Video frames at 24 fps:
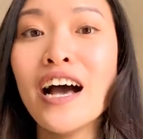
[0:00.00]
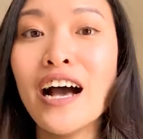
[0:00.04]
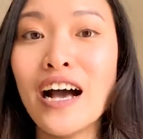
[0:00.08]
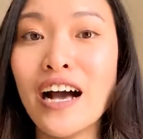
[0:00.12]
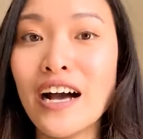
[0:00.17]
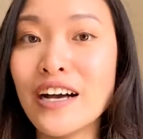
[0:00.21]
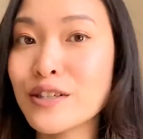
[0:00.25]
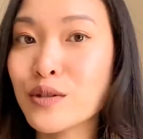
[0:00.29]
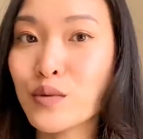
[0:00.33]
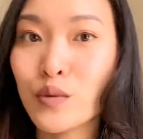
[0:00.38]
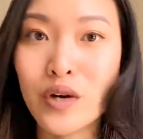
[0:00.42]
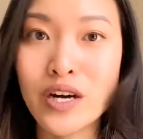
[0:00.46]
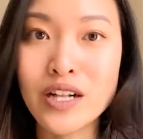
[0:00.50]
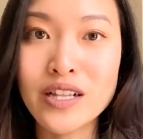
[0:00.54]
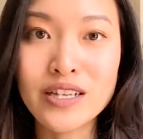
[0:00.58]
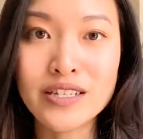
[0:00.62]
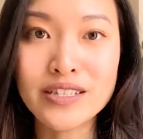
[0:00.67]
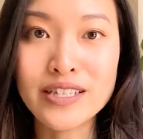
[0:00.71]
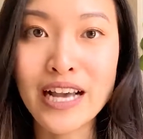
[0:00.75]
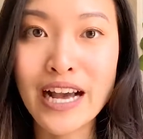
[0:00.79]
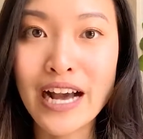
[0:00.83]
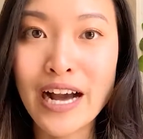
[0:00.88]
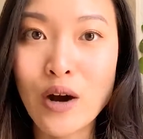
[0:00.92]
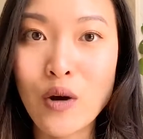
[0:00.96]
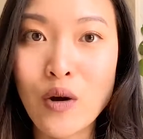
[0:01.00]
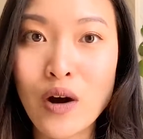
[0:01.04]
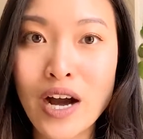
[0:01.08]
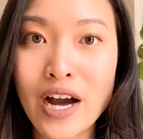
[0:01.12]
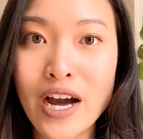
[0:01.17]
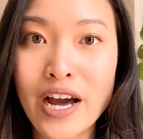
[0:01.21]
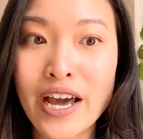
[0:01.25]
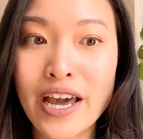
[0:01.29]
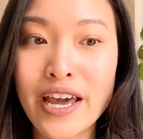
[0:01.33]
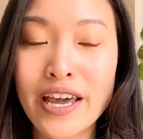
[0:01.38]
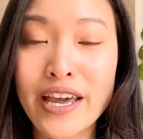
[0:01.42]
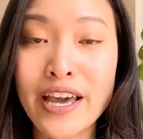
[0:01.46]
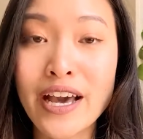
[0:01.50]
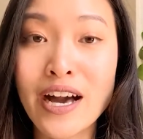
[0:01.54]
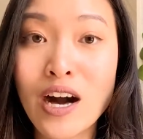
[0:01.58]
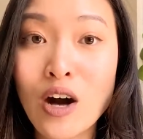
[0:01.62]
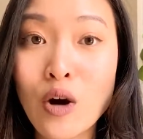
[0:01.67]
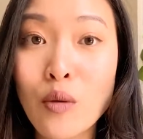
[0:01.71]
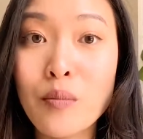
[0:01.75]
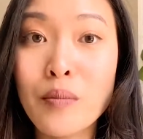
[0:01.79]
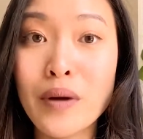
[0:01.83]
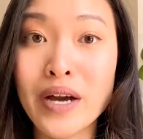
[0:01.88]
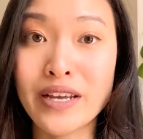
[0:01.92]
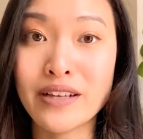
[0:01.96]
as well as how I
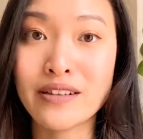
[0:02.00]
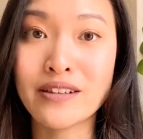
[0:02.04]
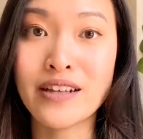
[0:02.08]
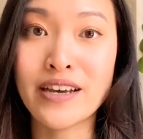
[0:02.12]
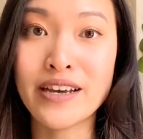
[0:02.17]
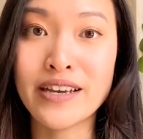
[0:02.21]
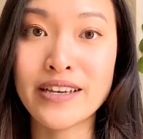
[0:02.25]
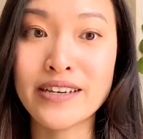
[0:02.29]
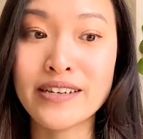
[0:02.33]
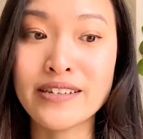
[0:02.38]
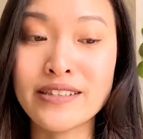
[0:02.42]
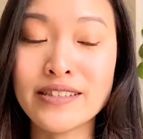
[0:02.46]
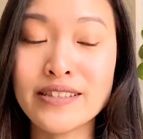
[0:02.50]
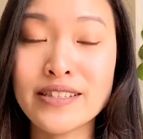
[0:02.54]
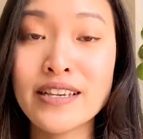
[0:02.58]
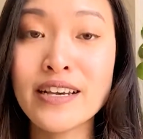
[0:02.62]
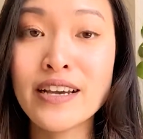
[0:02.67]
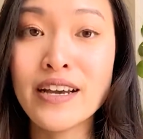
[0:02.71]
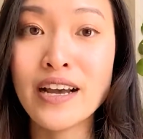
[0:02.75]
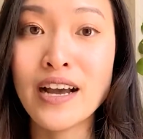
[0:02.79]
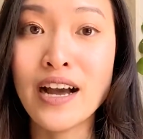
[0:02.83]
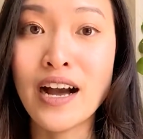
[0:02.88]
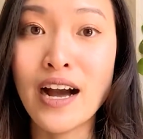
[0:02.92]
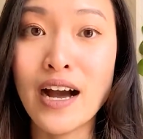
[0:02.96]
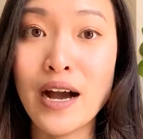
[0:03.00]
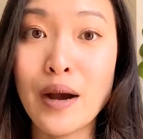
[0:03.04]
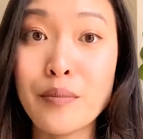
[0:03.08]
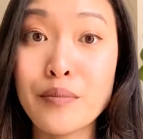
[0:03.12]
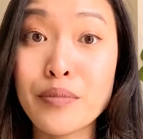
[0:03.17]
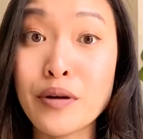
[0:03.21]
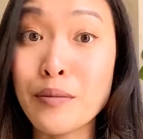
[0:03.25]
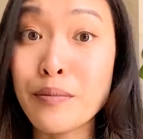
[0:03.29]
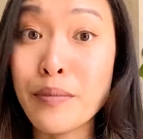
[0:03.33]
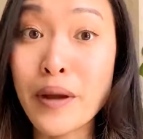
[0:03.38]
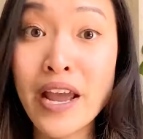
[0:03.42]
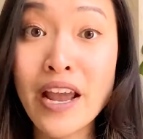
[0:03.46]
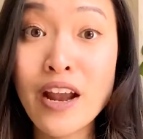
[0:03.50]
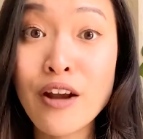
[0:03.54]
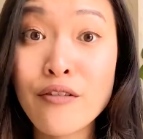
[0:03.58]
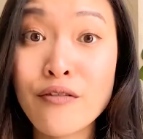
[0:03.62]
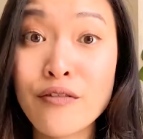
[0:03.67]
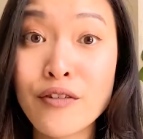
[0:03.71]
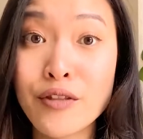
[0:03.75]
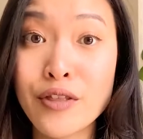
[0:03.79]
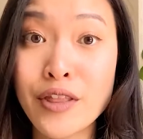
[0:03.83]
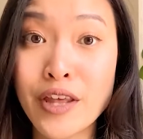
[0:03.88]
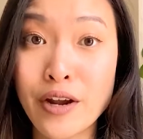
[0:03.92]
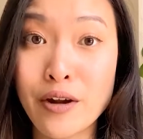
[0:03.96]
help my clients prepare
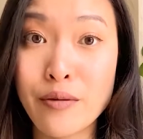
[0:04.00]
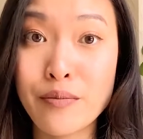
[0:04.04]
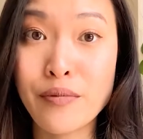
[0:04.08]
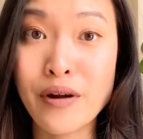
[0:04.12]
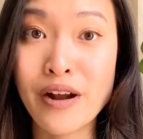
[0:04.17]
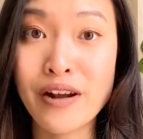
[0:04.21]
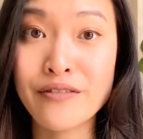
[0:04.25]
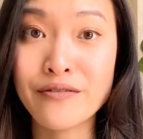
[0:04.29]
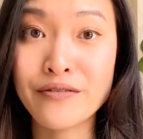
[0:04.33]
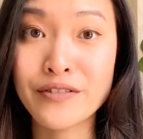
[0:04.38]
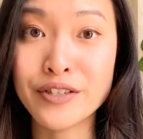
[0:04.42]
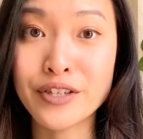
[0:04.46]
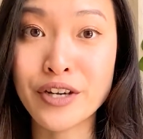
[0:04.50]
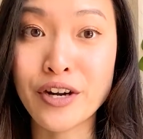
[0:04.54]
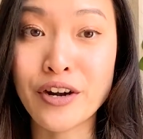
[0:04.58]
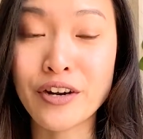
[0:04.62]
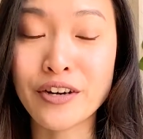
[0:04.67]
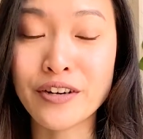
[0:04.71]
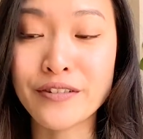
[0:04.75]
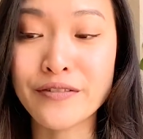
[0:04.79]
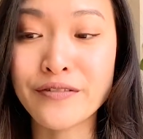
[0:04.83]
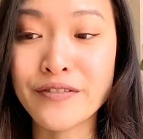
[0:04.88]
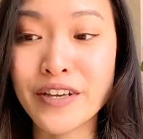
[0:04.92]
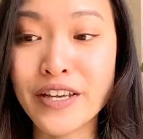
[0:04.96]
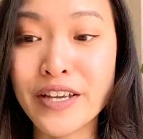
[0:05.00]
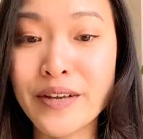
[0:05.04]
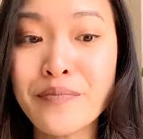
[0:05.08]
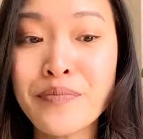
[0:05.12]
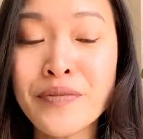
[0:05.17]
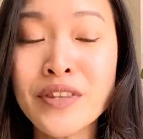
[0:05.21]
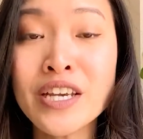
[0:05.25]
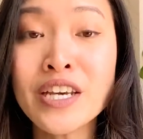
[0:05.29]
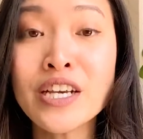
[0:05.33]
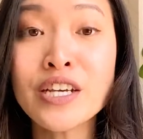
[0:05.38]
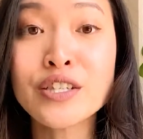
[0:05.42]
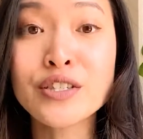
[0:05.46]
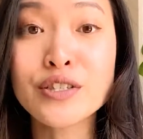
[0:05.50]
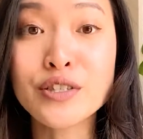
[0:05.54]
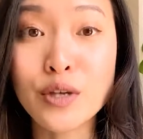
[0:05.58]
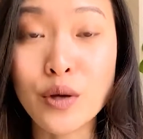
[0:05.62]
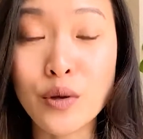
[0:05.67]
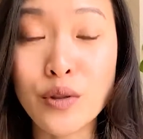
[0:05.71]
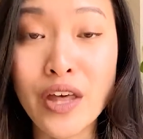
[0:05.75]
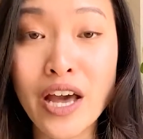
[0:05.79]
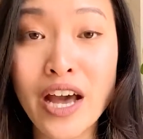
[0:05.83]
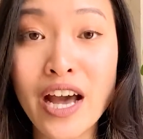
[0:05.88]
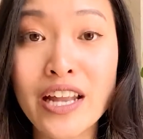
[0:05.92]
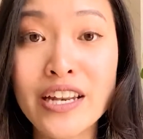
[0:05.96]
for their brand photography,
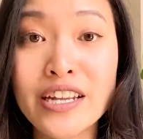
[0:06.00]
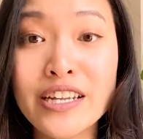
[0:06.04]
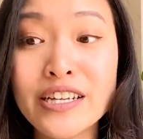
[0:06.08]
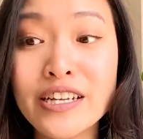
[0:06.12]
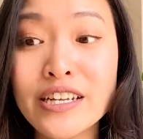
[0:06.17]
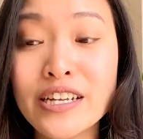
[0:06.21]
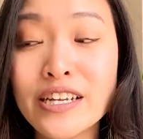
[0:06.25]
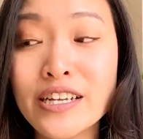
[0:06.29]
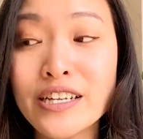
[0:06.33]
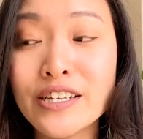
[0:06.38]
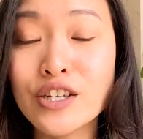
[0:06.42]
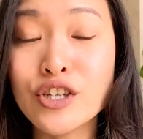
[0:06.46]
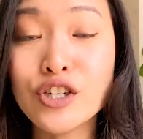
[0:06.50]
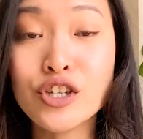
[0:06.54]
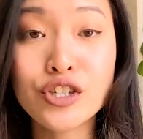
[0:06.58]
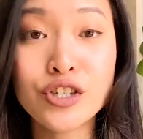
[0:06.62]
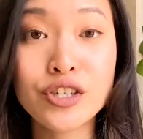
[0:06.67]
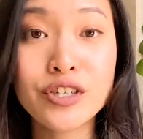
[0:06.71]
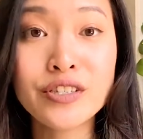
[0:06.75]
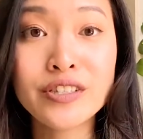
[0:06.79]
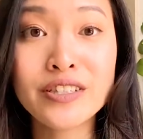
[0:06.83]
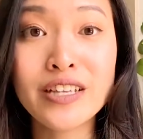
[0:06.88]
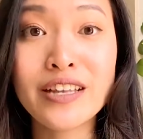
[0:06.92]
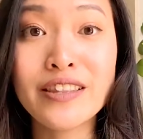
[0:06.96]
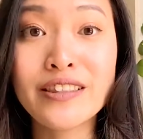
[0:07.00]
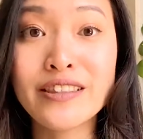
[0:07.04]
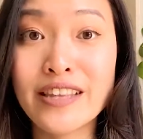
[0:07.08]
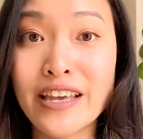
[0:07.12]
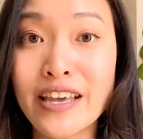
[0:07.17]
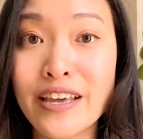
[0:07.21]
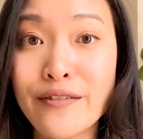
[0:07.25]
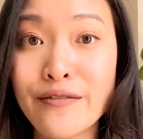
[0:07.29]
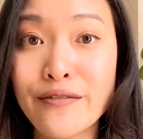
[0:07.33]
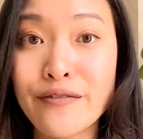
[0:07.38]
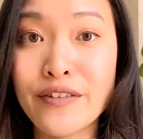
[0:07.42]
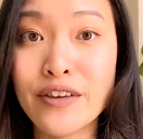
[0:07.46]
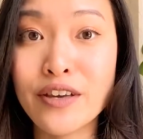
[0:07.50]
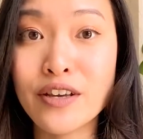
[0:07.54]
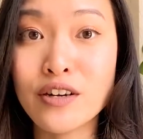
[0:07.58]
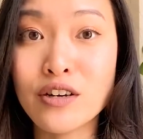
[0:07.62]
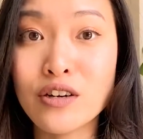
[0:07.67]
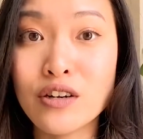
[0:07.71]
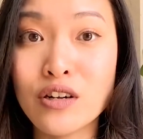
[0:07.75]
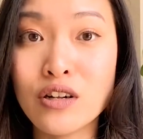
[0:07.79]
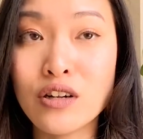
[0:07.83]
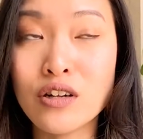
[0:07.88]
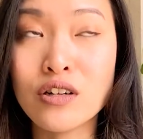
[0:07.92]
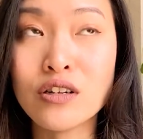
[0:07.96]
so that ensures that they
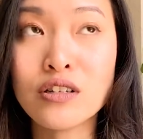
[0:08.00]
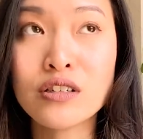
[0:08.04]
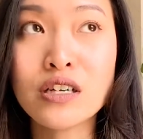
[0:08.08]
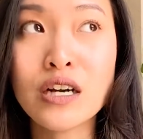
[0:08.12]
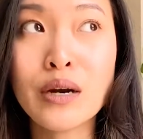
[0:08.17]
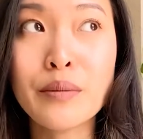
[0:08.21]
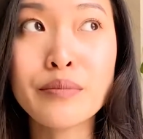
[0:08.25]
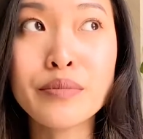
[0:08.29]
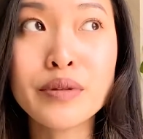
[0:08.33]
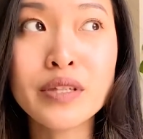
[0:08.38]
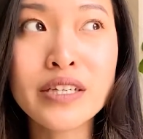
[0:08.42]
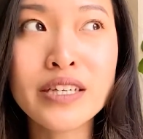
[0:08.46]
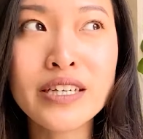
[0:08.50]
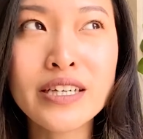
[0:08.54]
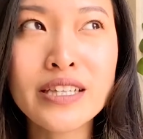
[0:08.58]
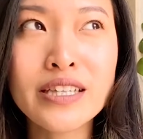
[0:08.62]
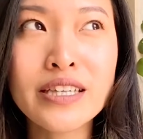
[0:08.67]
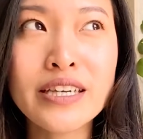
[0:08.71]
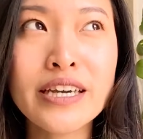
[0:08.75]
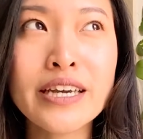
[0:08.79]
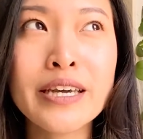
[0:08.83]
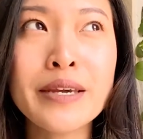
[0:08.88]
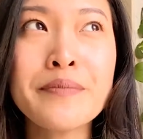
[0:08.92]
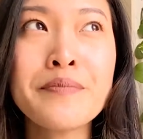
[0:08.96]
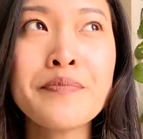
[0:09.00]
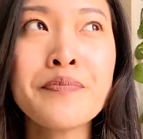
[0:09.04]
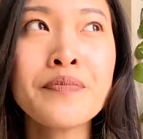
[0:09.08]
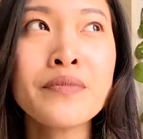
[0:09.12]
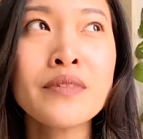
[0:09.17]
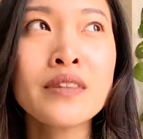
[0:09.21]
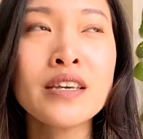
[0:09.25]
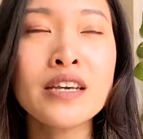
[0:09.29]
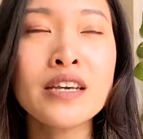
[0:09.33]
feel completely